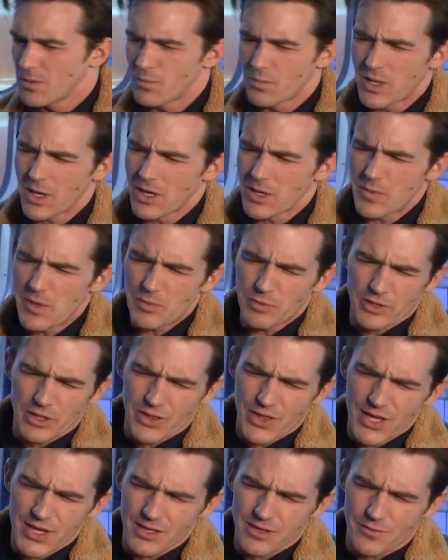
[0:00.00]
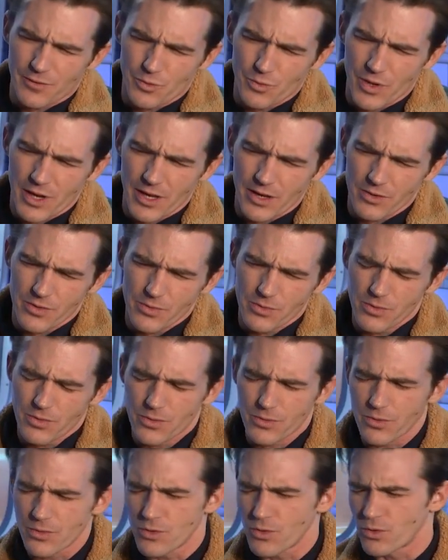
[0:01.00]
people to think a different way
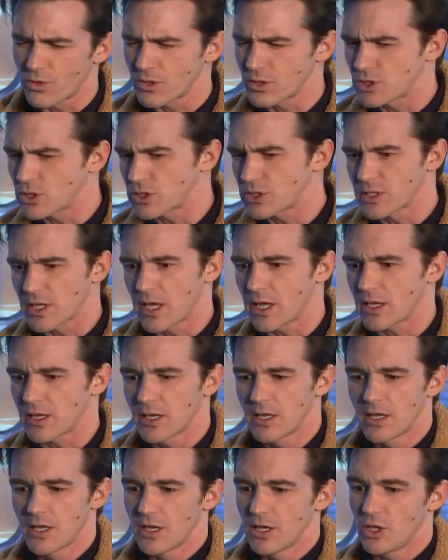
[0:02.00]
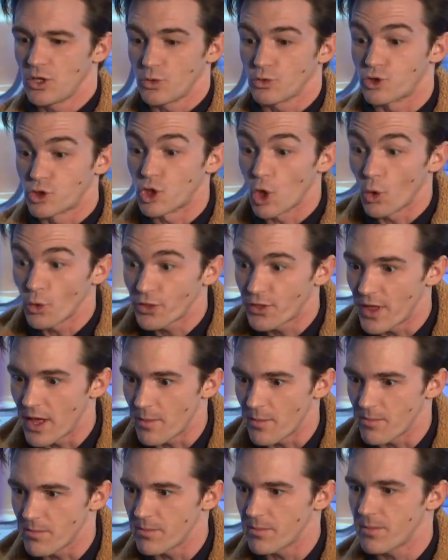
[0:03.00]
or to just like, you know, jolt
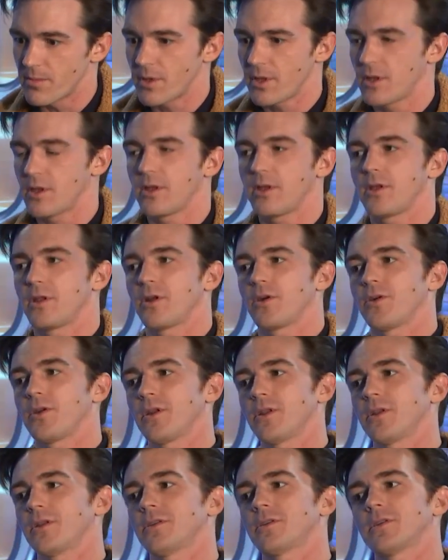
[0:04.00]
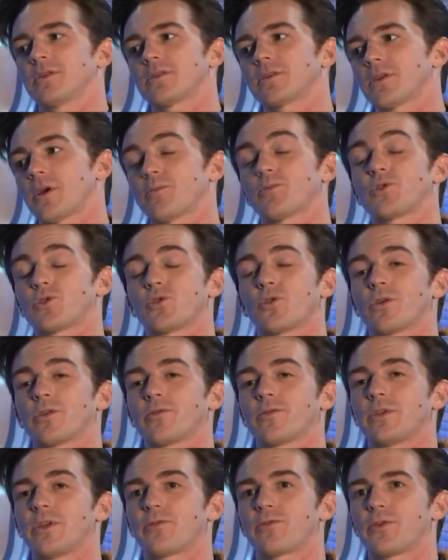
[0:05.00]
them, you know, into some sort
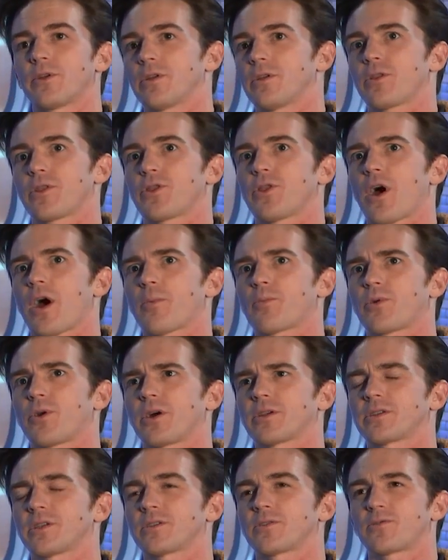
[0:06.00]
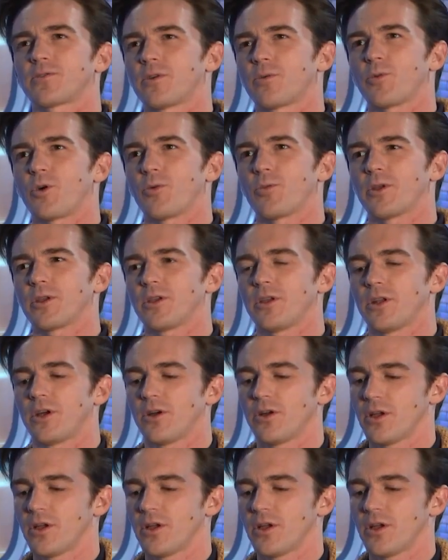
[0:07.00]
of different thought process for a moment, you know.